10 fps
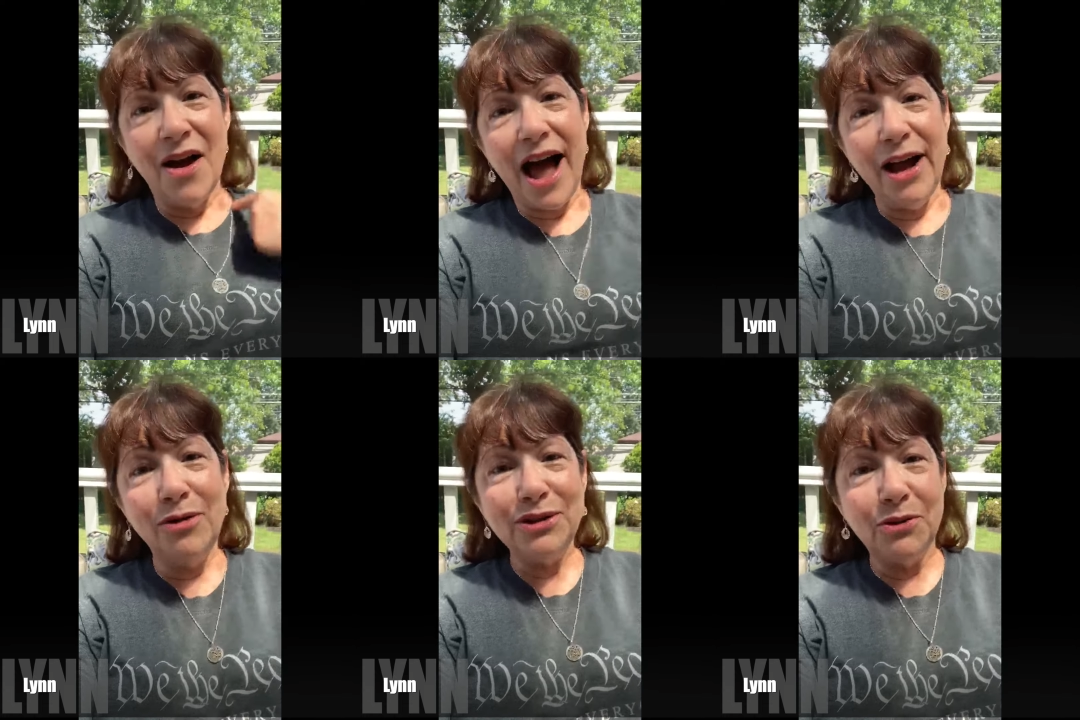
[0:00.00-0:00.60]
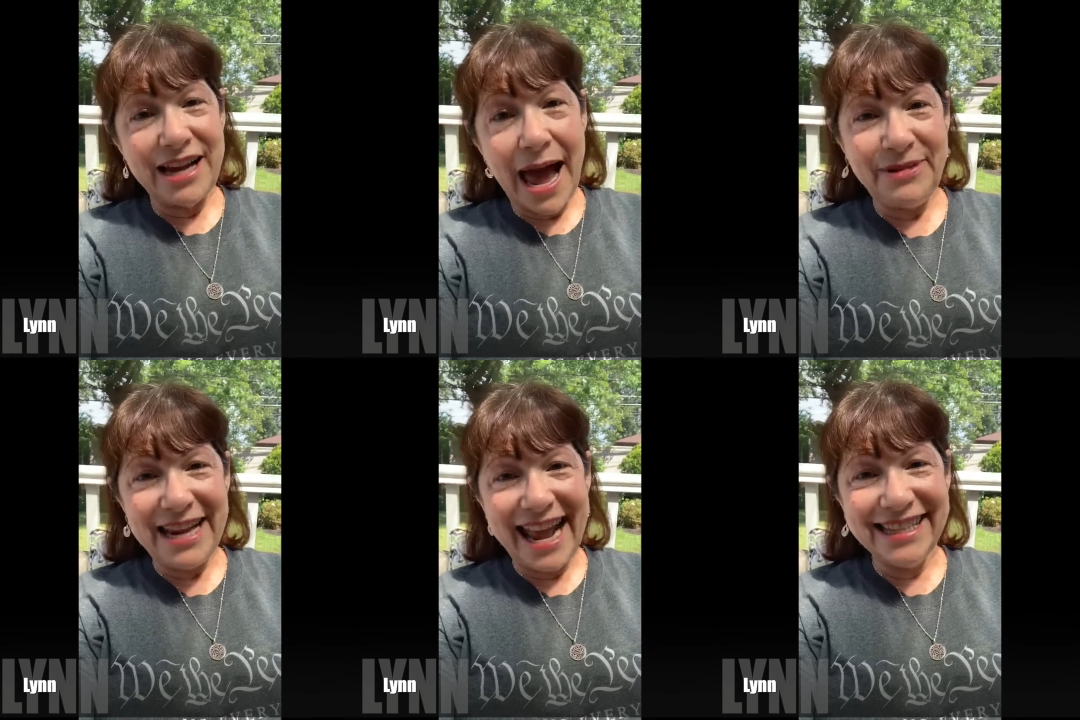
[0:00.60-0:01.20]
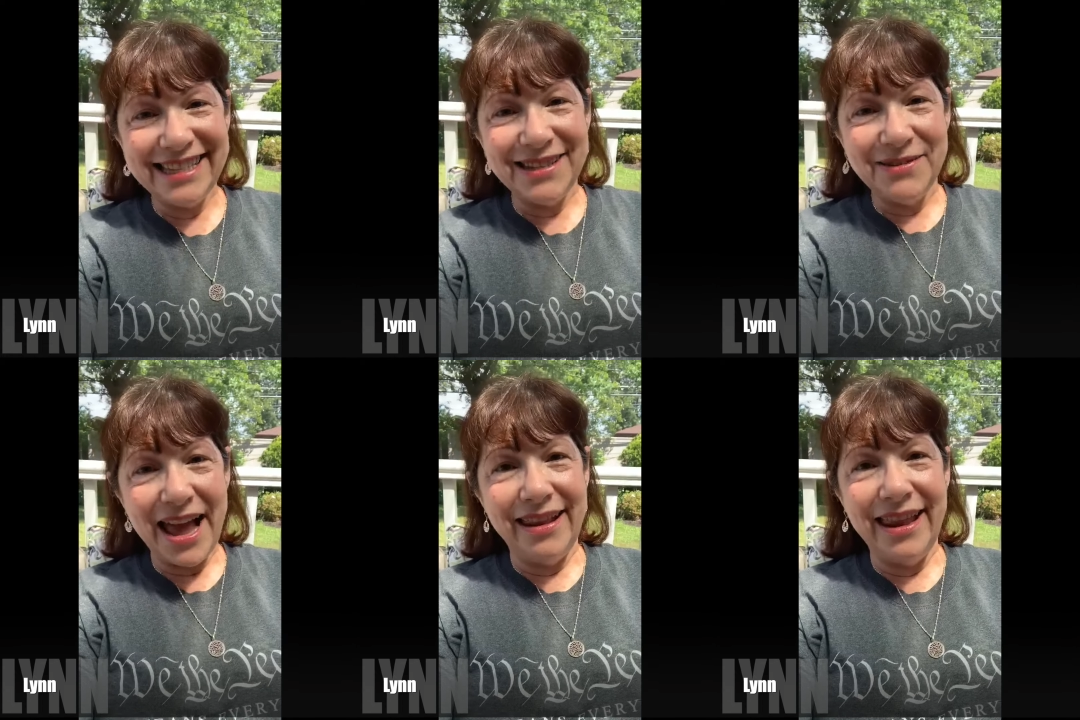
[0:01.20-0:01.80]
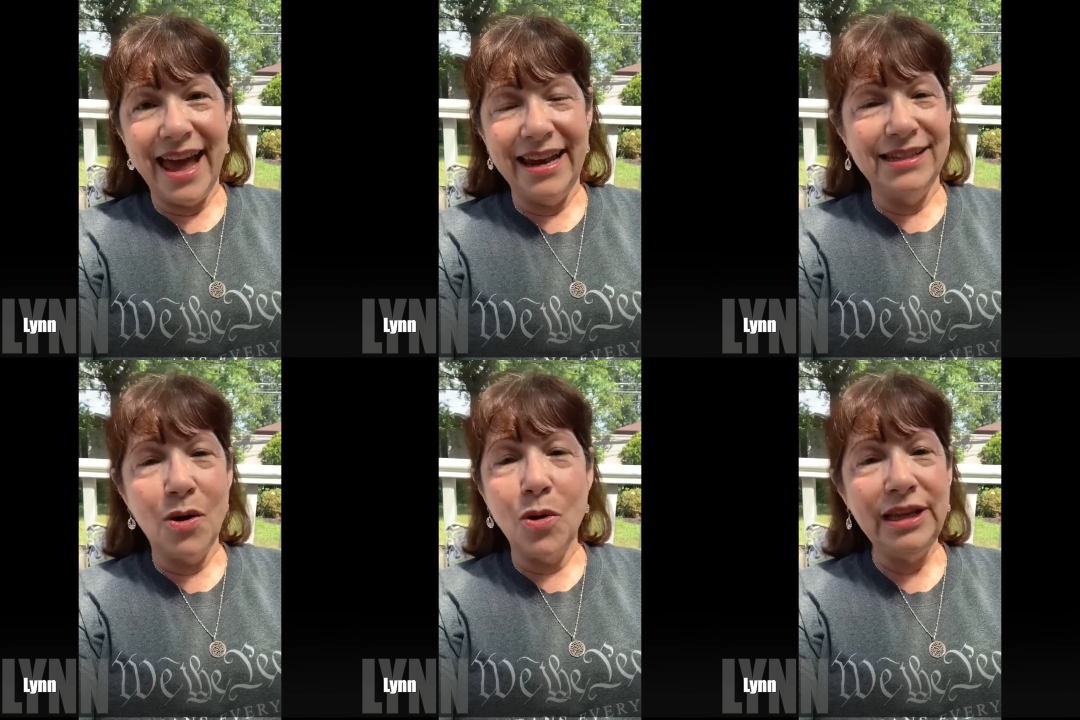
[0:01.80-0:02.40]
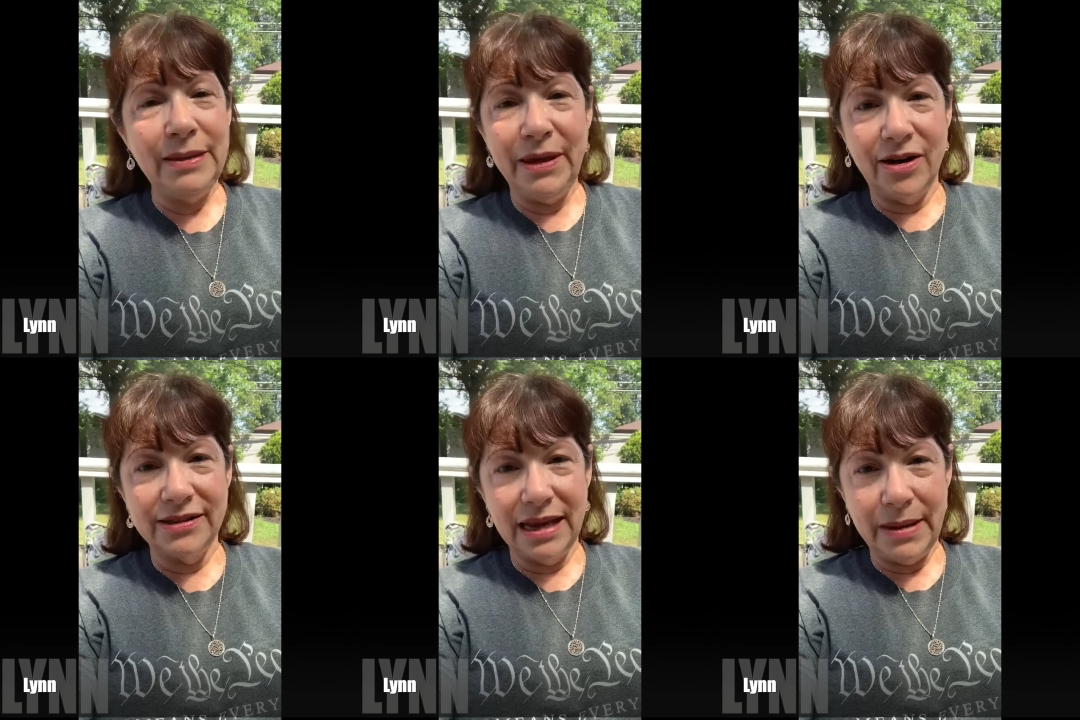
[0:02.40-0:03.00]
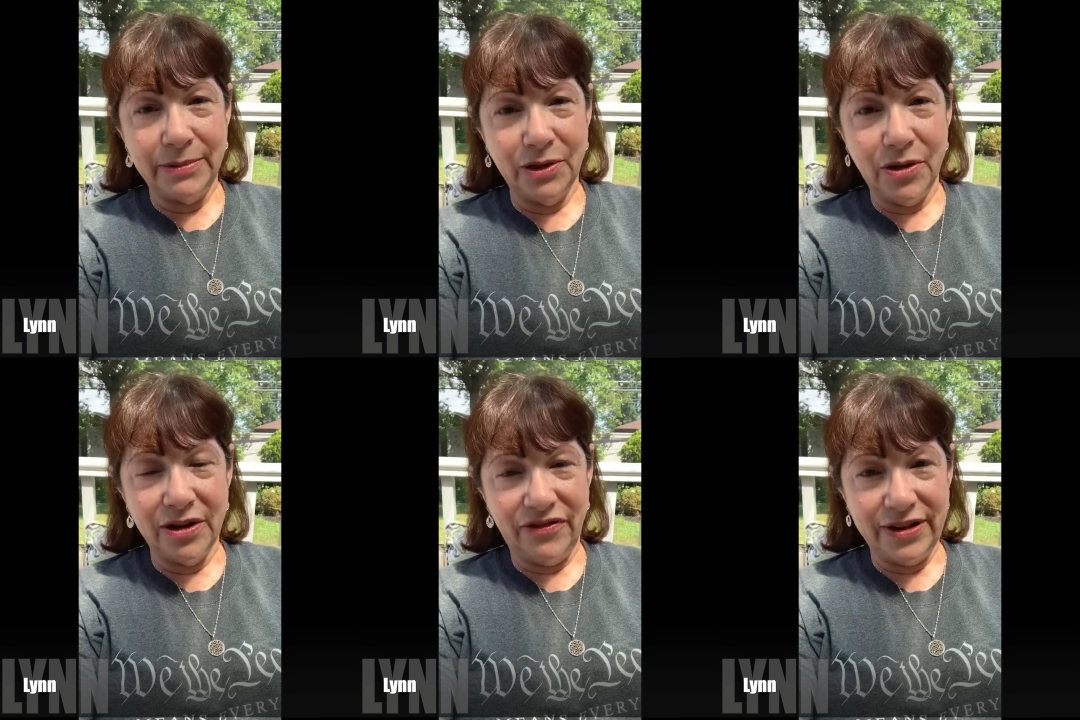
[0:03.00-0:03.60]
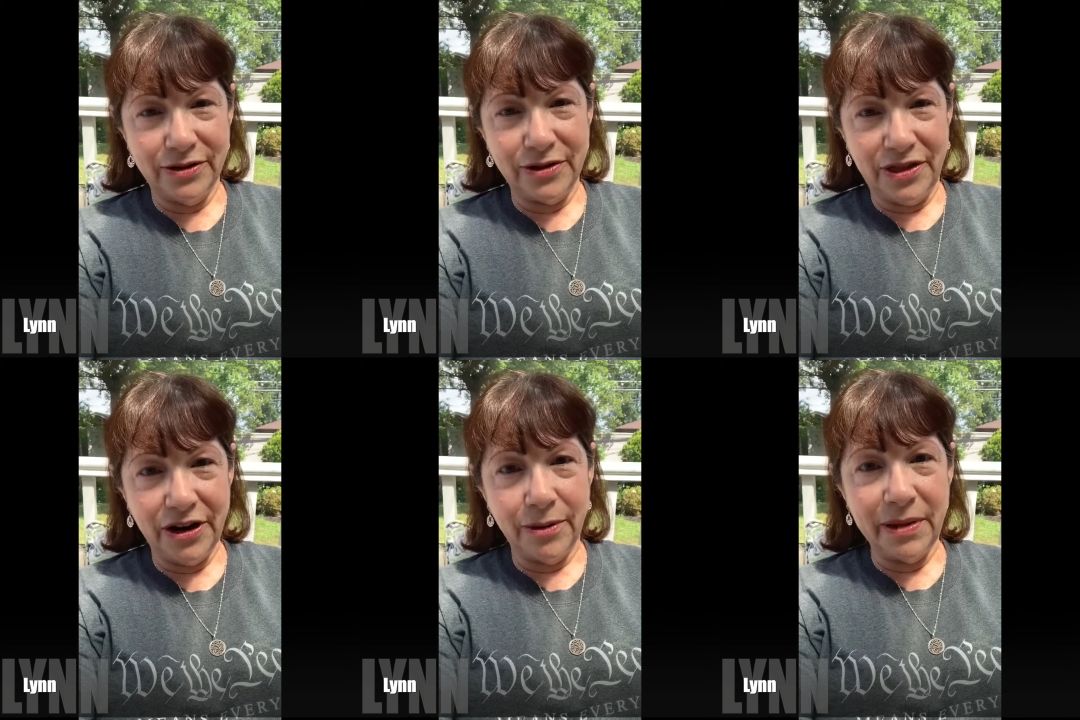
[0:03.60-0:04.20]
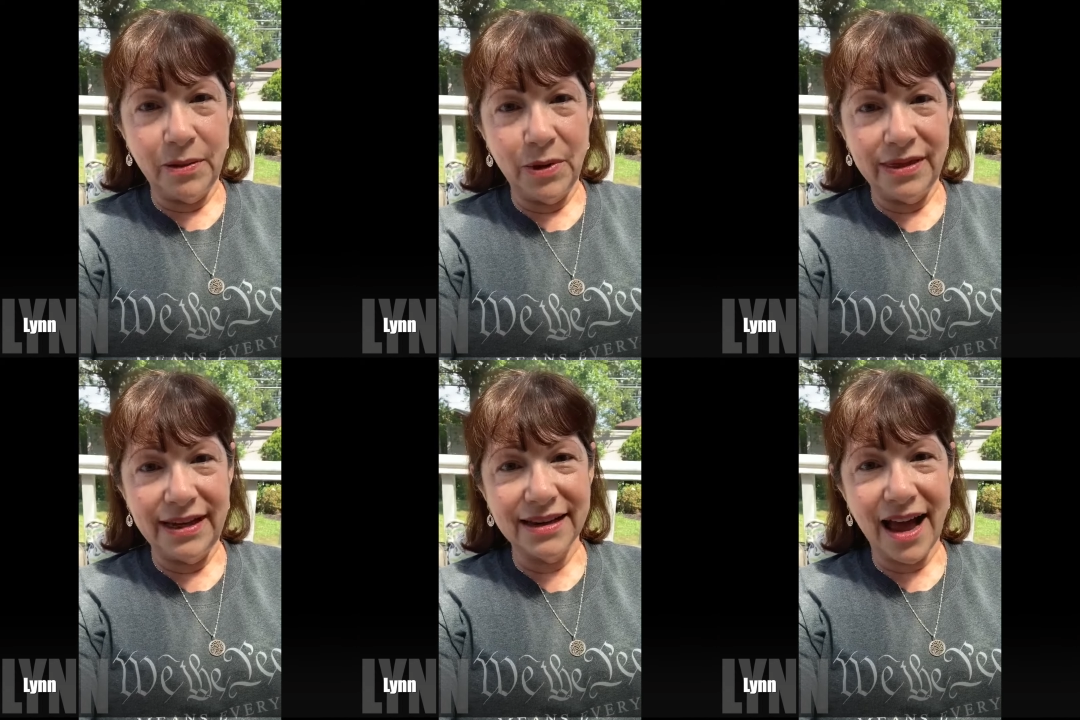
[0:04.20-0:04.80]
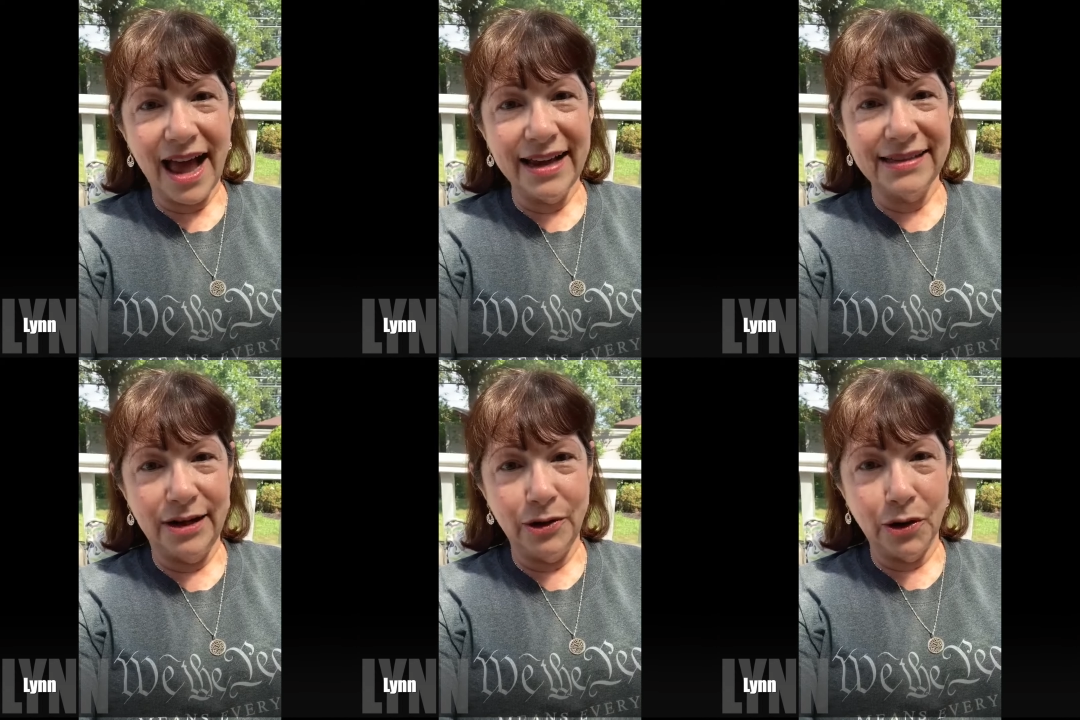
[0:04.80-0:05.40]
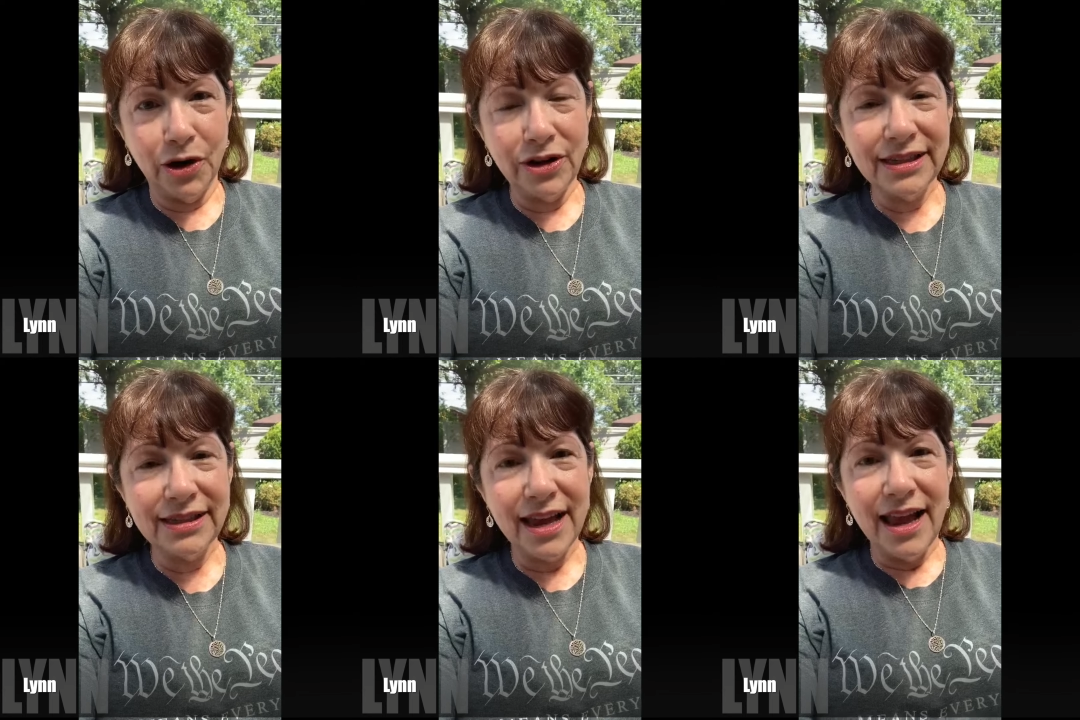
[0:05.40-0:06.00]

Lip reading: I also tap dance, and that is only because I'm able to go to physical therapy with these guys and girls.